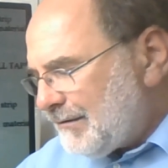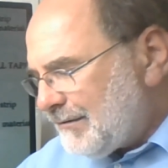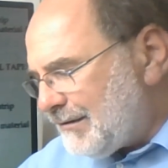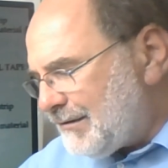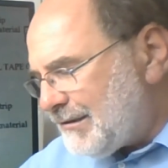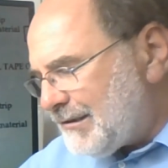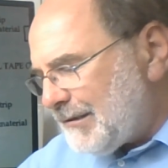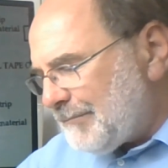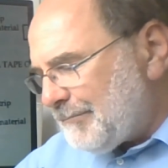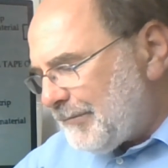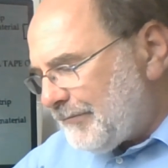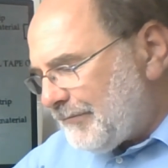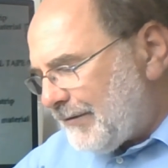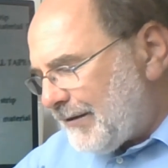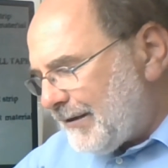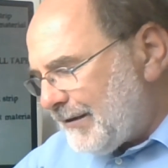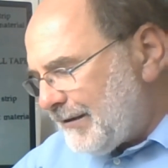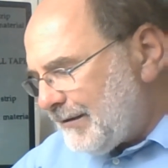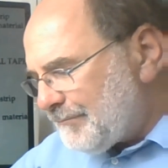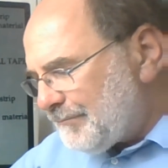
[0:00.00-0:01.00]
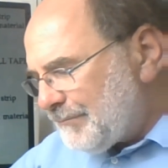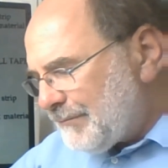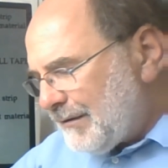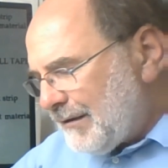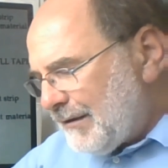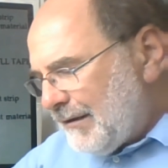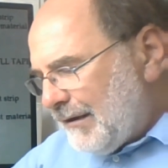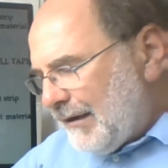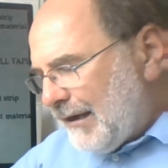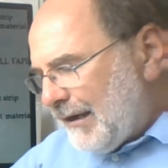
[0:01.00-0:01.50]
Let's simplify it
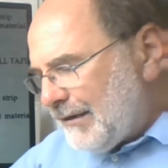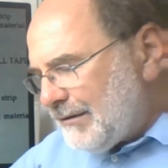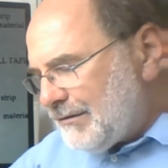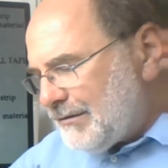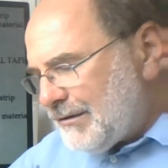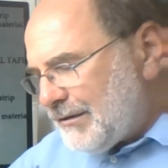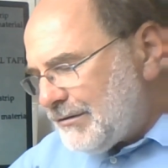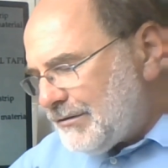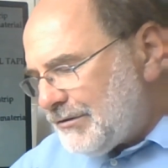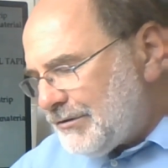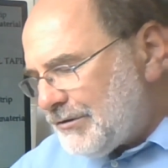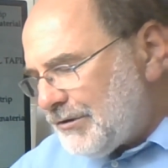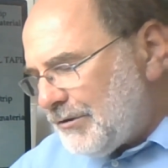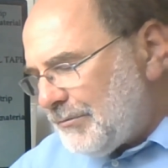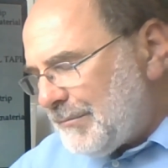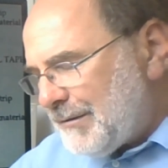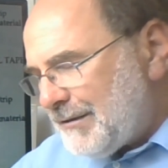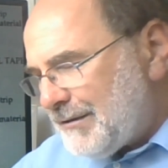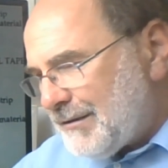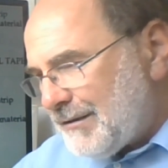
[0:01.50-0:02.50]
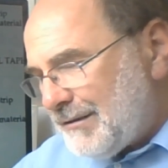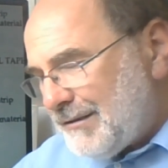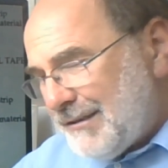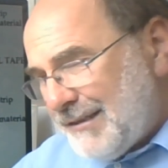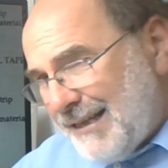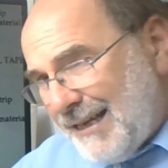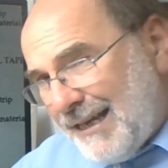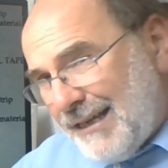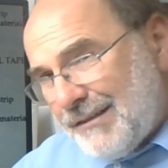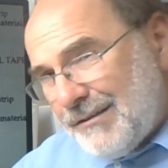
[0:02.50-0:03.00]
and just show me the
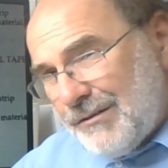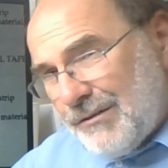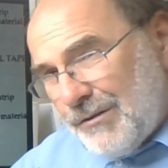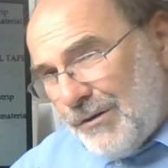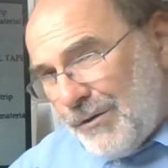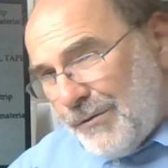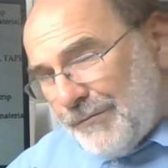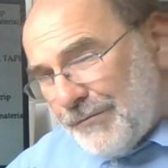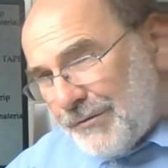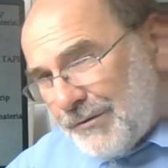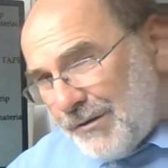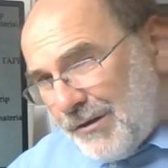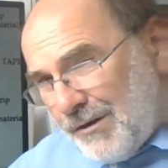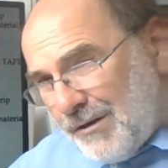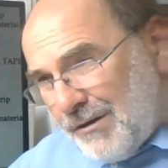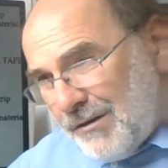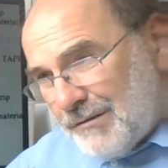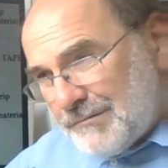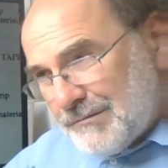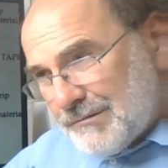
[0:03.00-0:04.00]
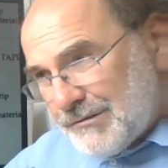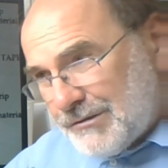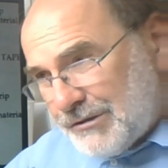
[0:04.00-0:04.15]
net overall